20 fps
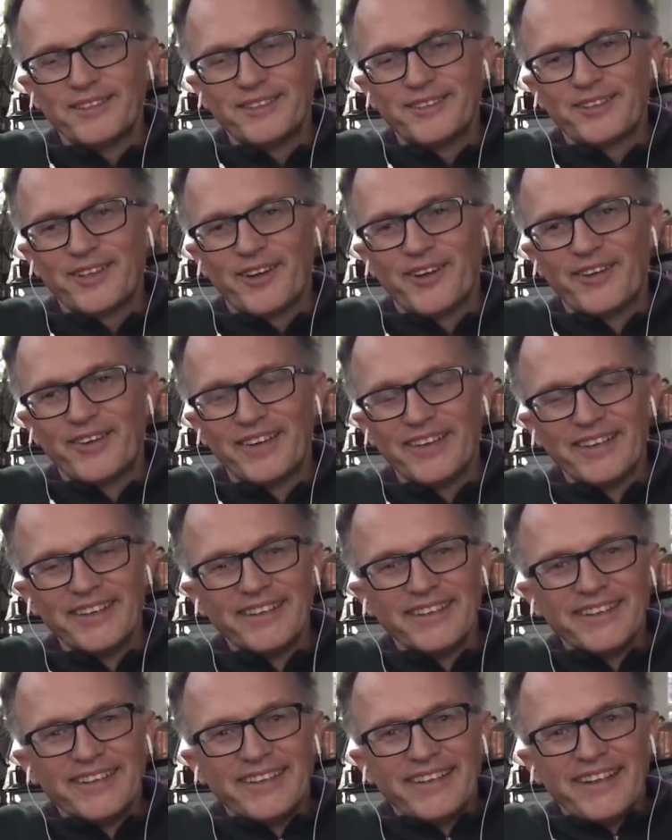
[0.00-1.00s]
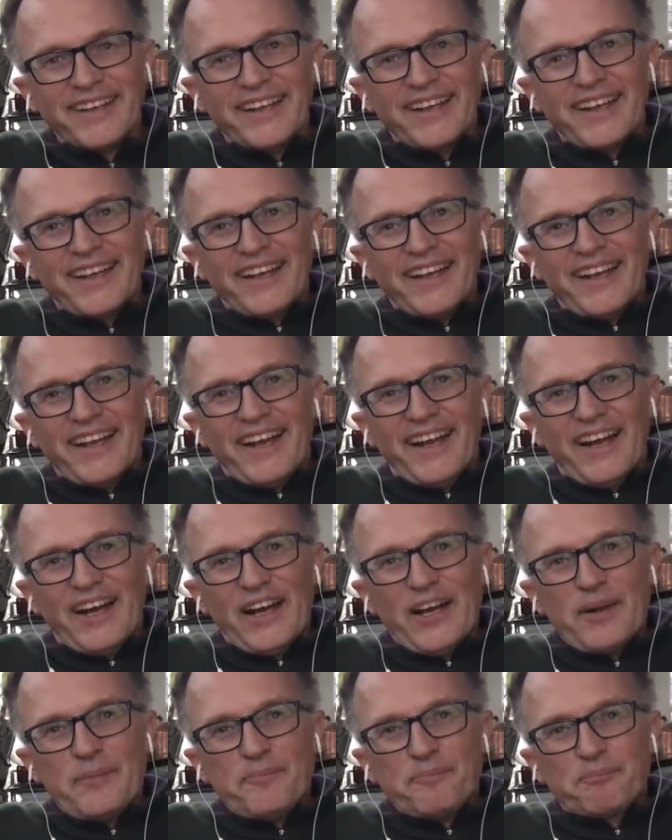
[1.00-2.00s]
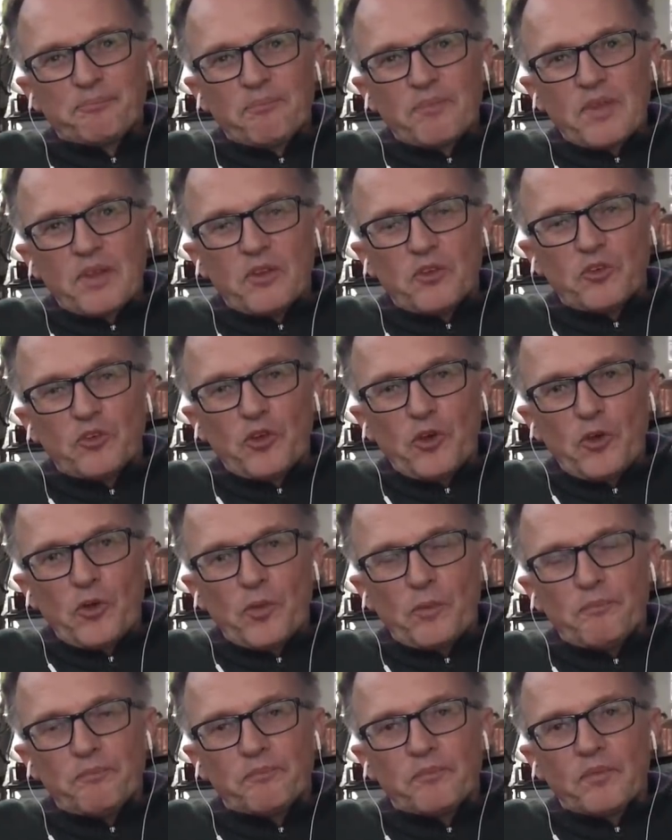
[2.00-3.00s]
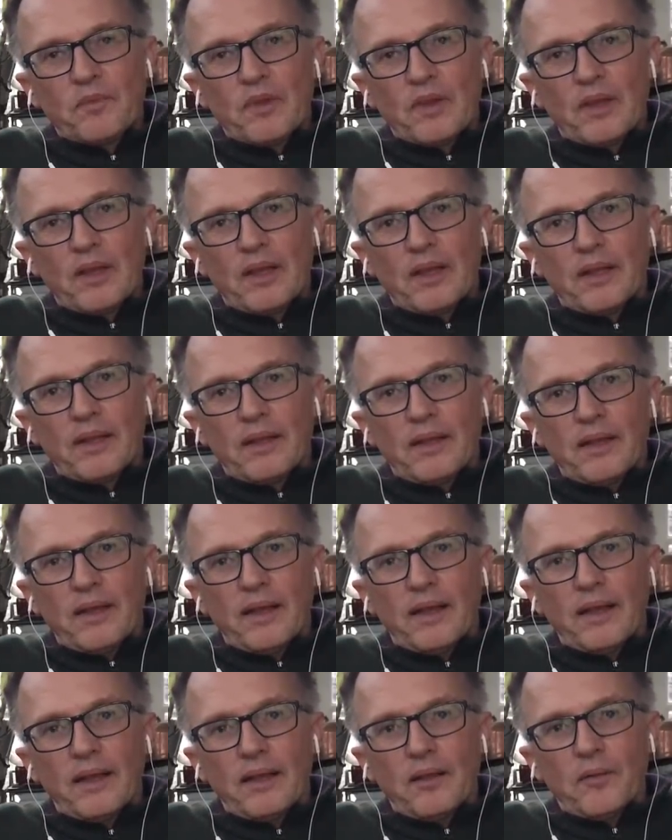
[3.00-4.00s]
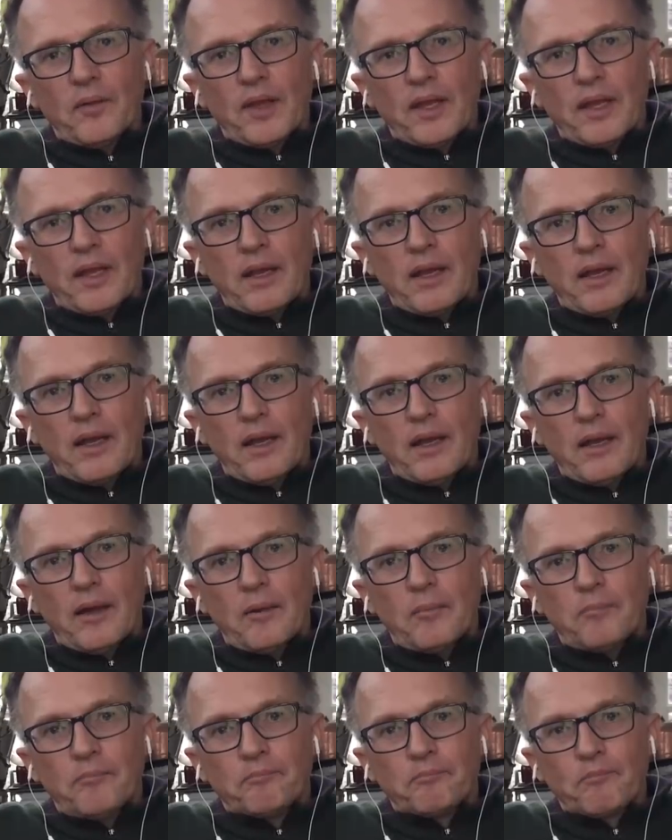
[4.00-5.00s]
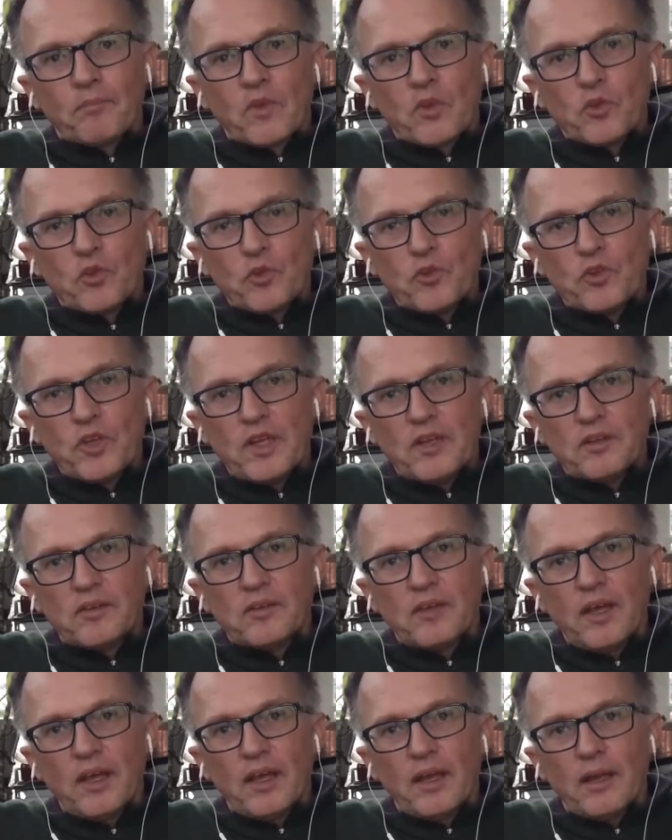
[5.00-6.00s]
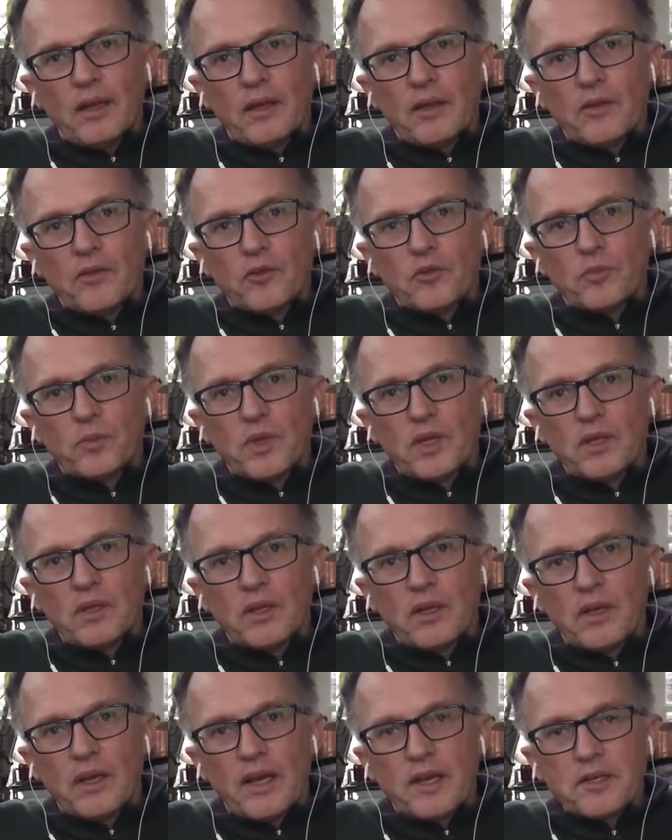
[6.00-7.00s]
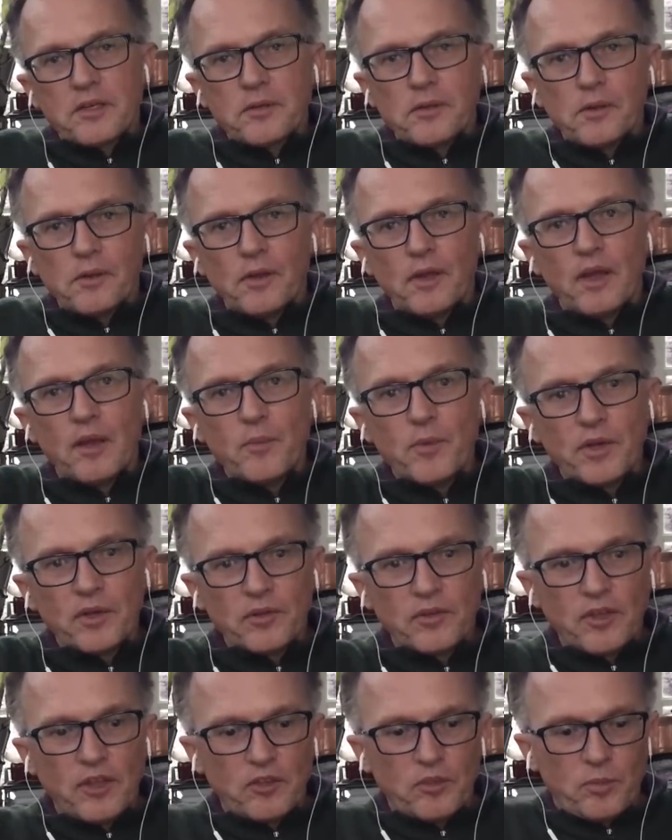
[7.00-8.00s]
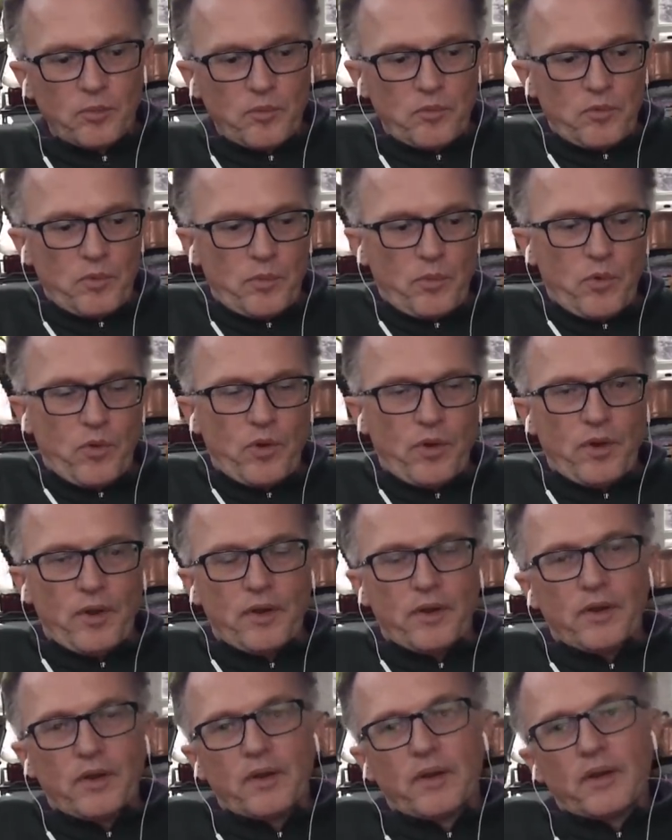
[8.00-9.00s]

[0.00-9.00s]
so, um, so anyway, um, so since then there's been the National Climate Assessment Report.